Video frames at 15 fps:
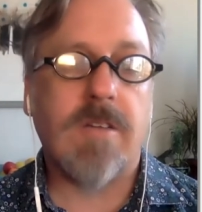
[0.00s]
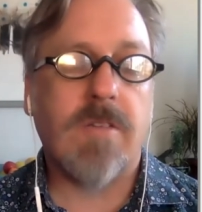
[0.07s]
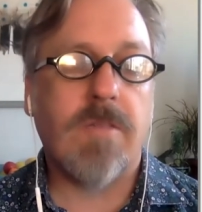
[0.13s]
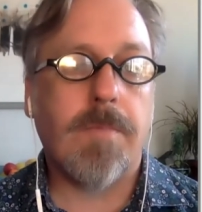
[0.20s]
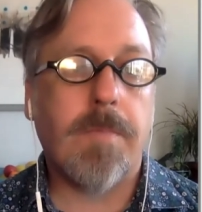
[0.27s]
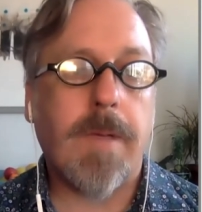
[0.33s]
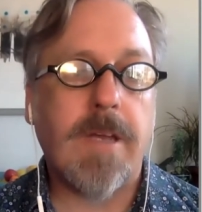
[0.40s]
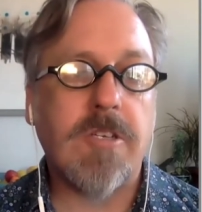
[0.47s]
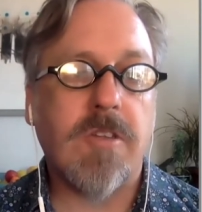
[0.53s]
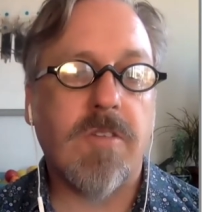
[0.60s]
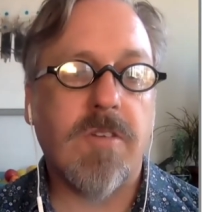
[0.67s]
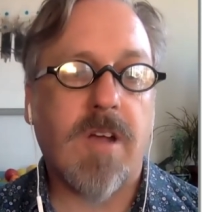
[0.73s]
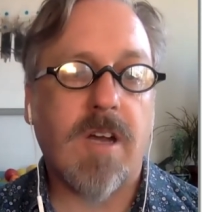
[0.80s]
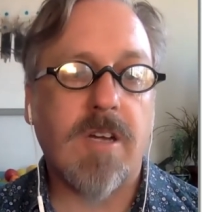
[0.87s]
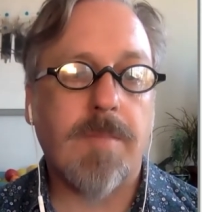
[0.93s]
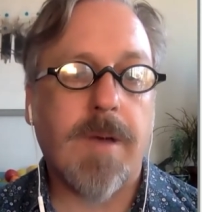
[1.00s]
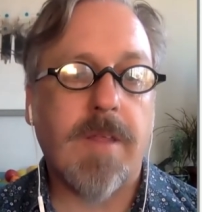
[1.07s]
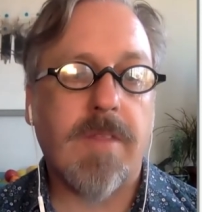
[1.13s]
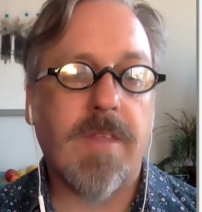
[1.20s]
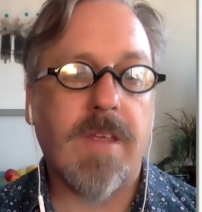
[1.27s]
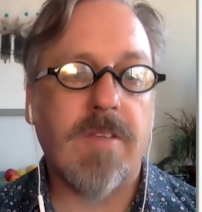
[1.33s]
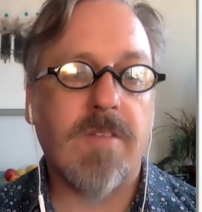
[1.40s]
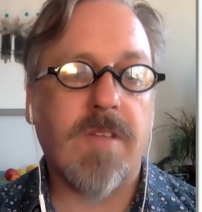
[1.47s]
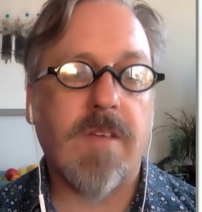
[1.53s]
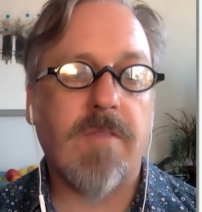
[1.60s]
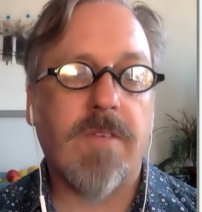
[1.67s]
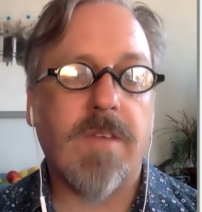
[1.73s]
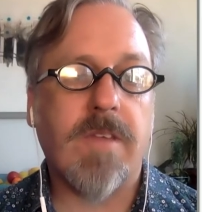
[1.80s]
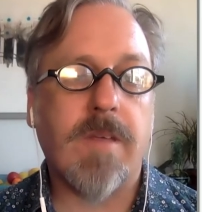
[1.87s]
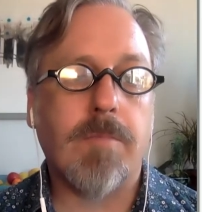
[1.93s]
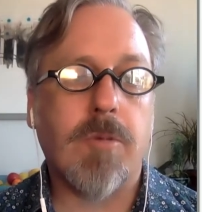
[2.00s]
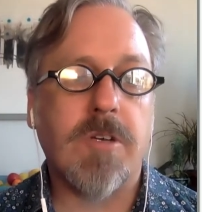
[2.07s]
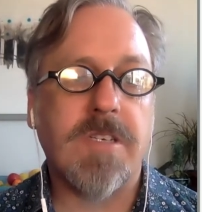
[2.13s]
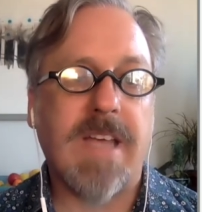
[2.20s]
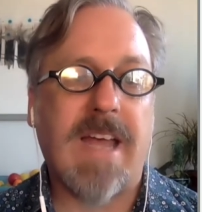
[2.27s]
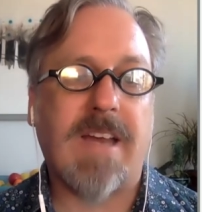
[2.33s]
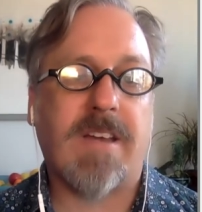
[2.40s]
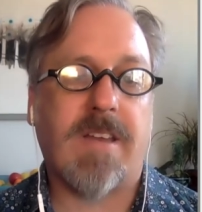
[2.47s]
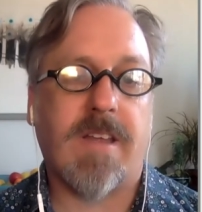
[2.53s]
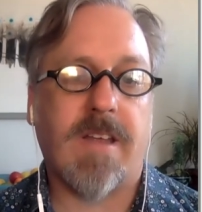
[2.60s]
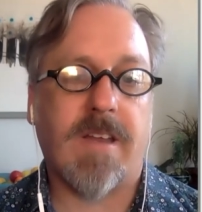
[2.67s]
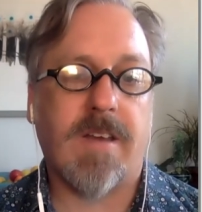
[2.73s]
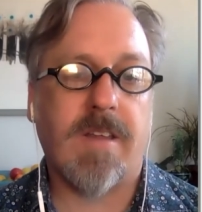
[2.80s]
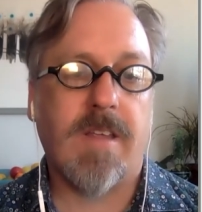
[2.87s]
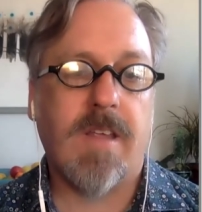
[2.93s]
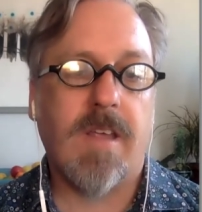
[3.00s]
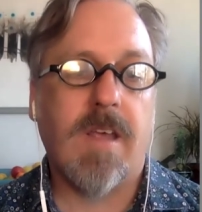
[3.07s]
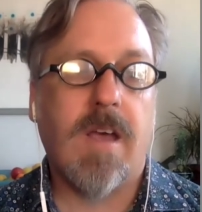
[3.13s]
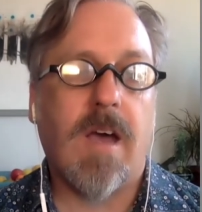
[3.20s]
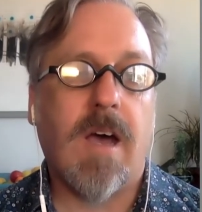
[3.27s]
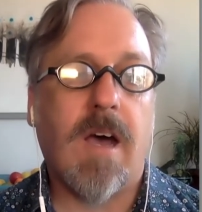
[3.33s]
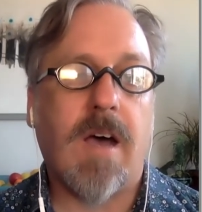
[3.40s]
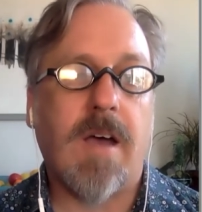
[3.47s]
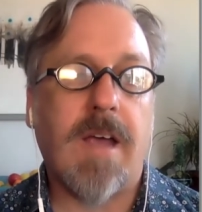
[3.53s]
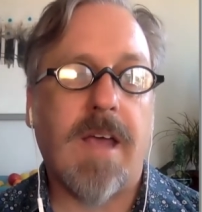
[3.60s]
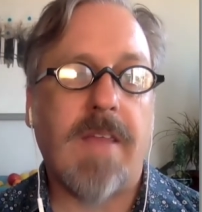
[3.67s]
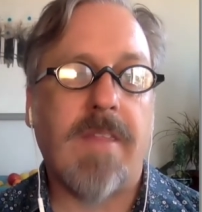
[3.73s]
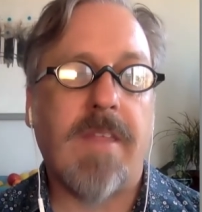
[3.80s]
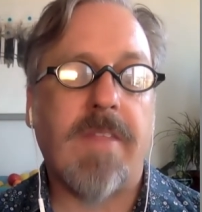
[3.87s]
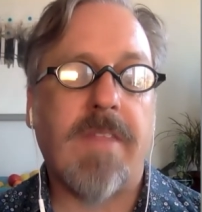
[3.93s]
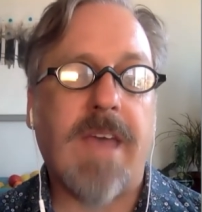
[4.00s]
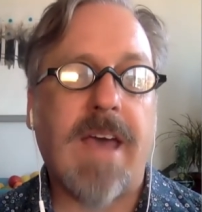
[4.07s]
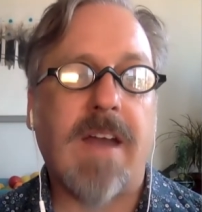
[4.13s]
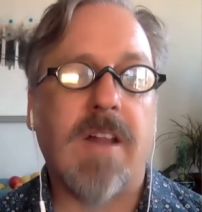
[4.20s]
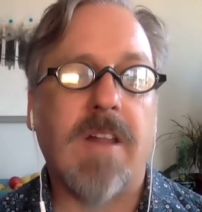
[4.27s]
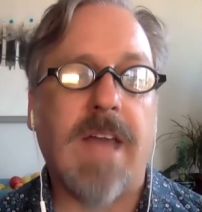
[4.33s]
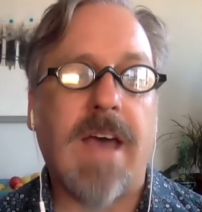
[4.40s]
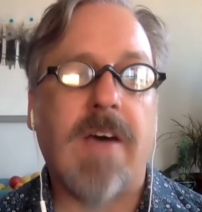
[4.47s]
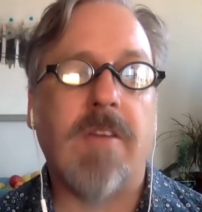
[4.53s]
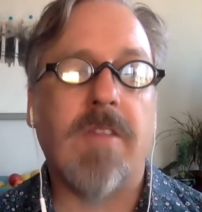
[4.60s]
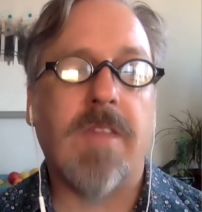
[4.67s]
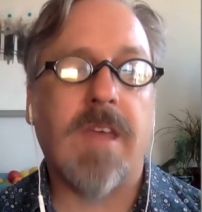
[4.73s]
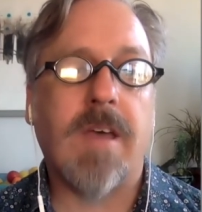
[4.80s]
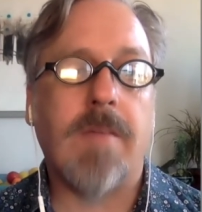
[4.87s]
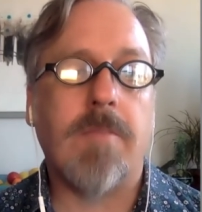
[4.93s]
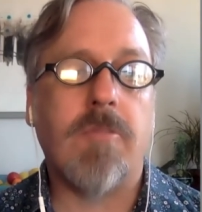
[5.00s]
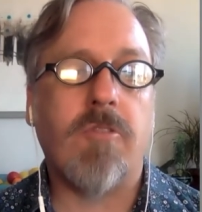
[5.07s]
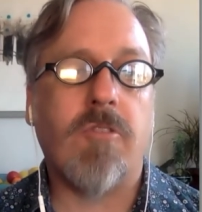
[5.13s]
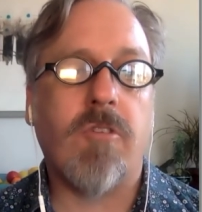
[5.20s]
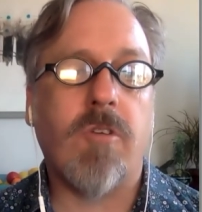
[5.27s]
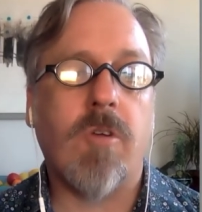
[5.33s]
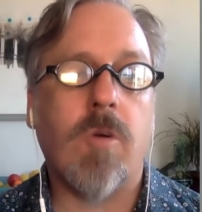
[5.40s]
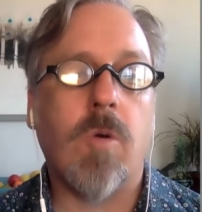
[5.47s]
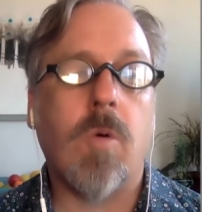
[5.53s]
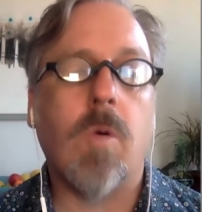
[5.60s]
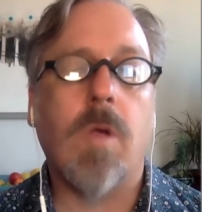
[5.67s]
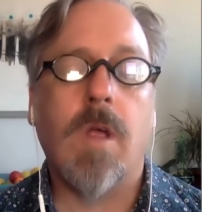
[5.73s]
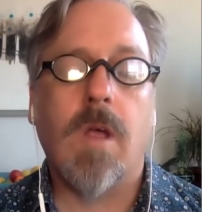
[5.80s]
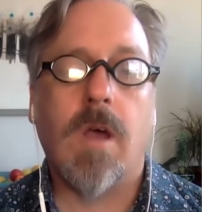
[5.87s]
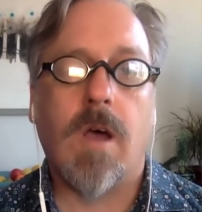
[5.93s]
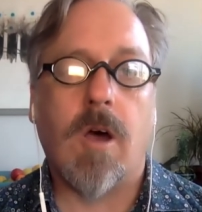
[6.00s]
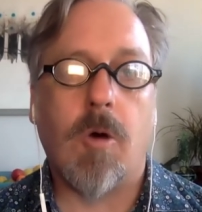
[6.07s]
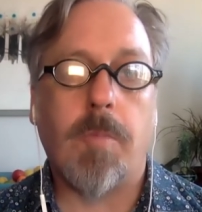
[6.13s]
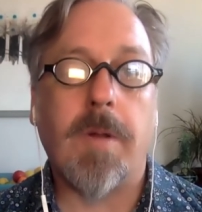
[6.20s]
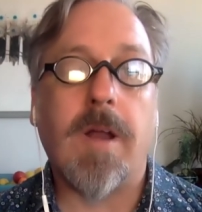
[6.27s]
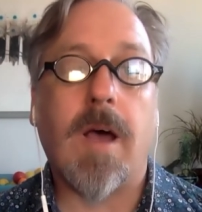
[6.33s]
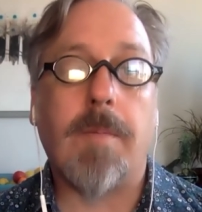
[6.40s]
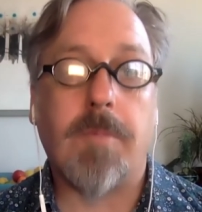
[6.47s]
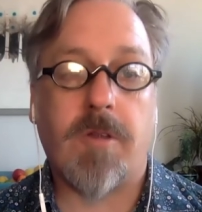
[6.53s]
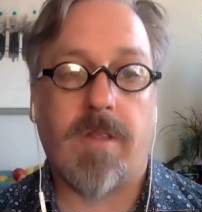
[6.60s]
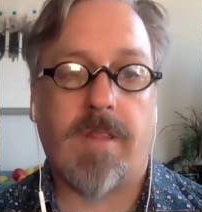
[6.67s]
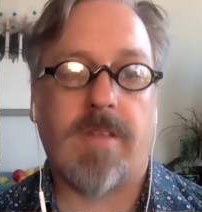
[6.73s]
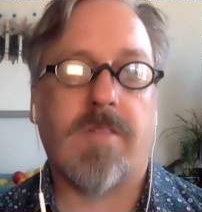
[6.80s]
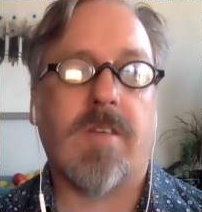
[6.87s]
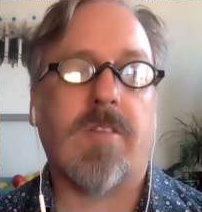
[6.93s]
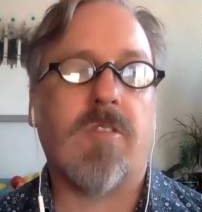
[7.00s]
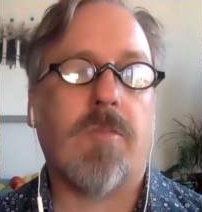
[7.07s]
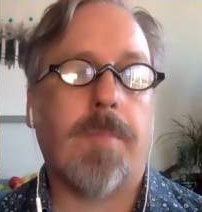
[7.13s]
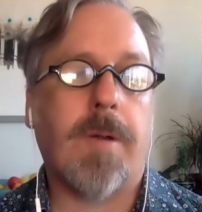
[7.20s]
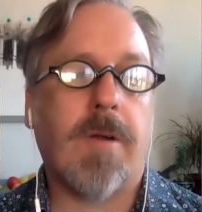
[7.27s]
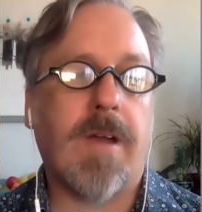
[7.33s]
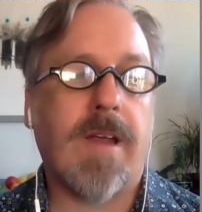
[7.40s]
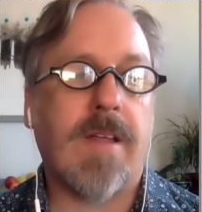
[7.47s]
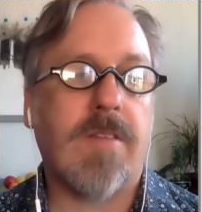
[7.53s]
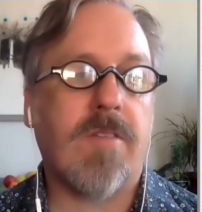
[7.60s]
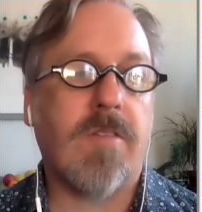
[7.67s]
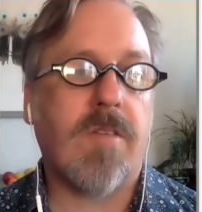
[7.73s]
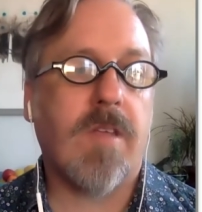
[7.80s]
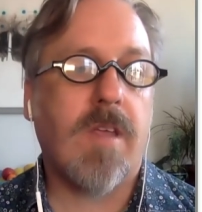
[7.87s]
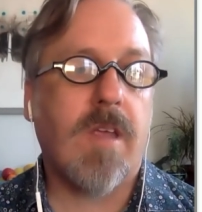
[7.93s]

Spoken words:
patients talked about things like feeling protected, and that allowed them to open up to this experience.